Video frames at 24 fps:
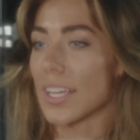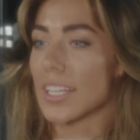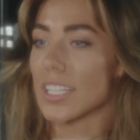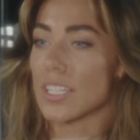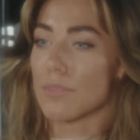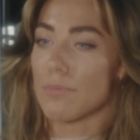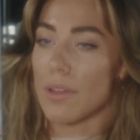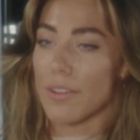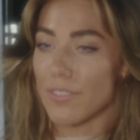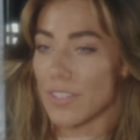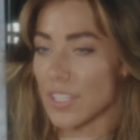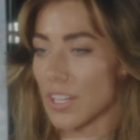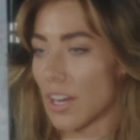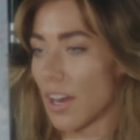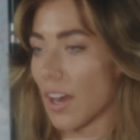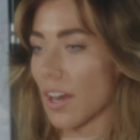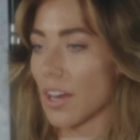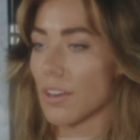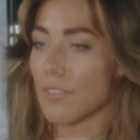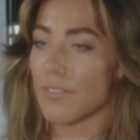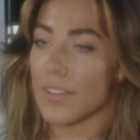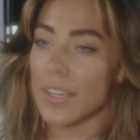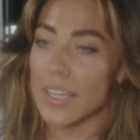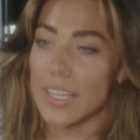into my
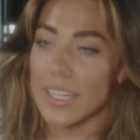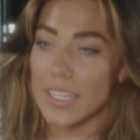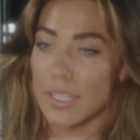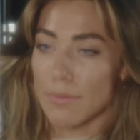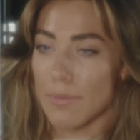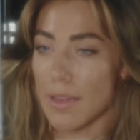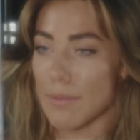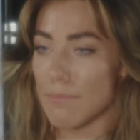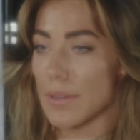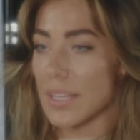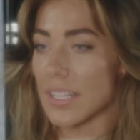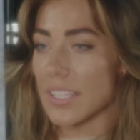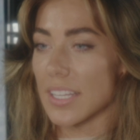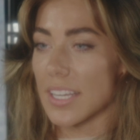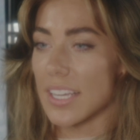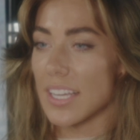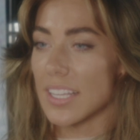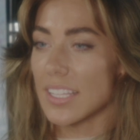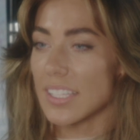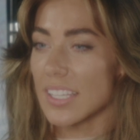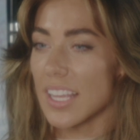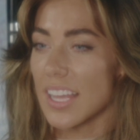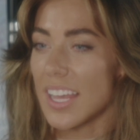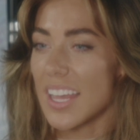photography, into my
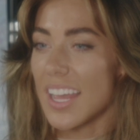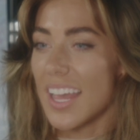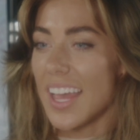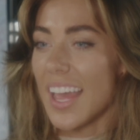business?